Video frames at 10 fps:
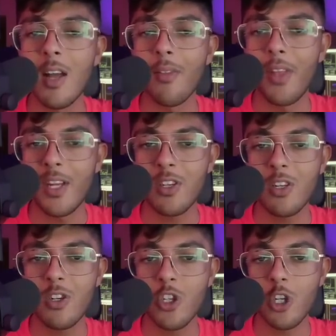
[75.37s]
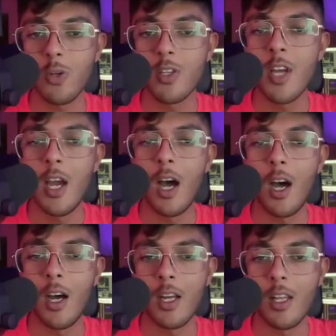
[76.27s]
that's going to show us
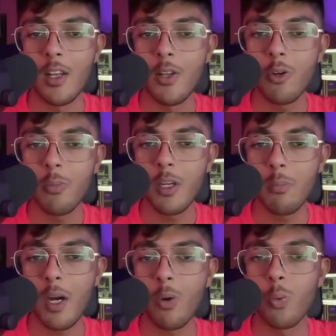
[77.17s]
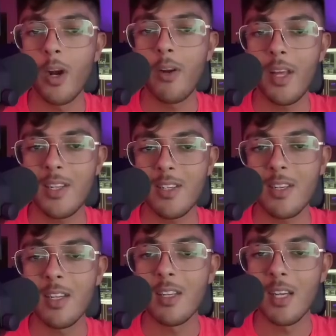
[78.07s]
a little bit about where that
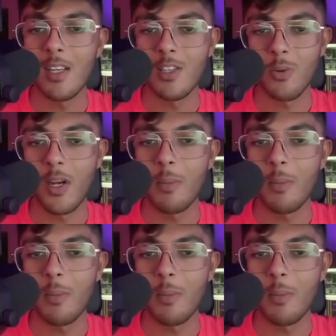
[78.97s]
ceiling is, right?